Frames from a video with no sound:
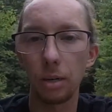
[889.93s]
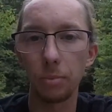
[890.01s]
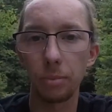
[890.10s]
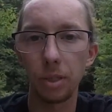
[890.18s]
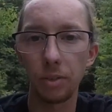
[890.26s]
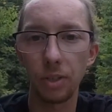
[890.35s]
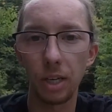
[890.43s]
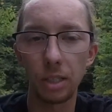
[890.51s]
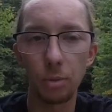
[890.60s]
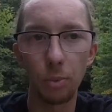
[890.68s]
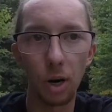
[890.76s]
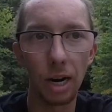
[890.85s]
give you
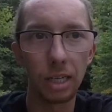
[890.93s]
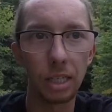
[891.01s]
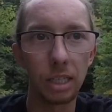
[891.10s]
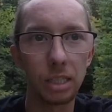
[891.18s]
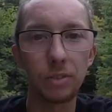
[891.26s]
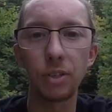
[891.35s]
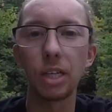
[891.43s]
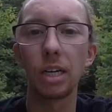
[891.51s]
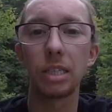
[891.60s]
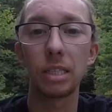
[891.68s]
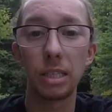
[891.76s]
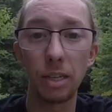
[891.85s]
guys more ideas. If you
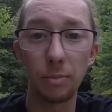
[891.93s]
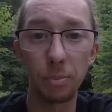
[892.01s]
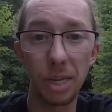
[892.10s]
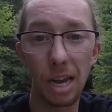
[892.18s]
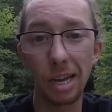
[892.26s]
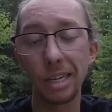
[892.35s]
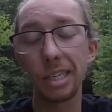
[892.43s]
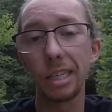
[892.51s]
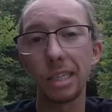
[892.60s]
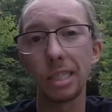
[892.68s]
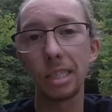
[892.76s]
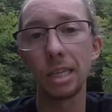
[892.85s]
guys give me
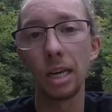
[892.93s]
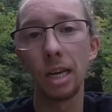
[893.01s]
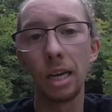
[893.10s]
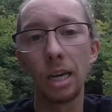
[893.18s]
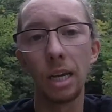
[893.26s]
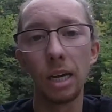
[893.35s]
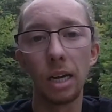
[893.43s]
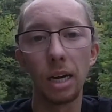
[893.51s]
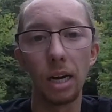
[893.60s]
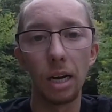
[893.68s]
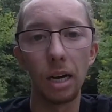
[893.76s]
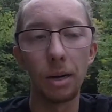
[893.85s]
ideas,
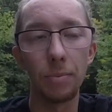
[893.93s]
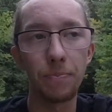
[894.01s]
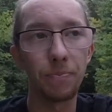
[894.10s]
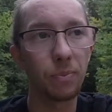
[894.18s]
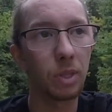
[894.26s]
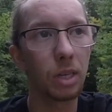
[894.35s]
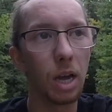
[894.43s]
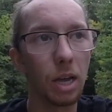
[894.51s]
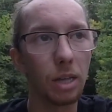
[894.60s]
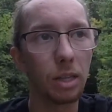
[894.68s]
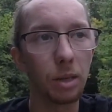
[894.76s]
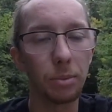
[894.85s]
yeah,
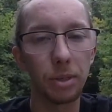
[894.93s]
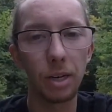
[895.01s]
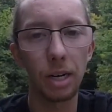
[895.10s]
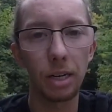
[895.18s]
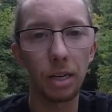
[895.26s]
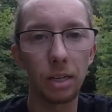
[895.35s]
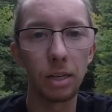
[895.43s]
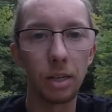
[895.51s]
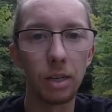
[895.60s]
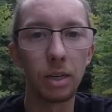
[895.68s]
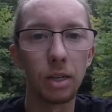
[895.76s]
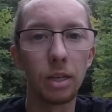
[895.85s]
that'd be great.
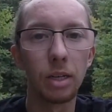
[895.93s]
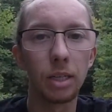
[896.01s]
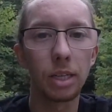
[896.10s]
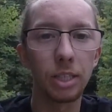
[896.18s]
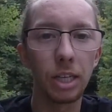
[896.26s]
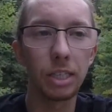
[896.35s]
Catch you guys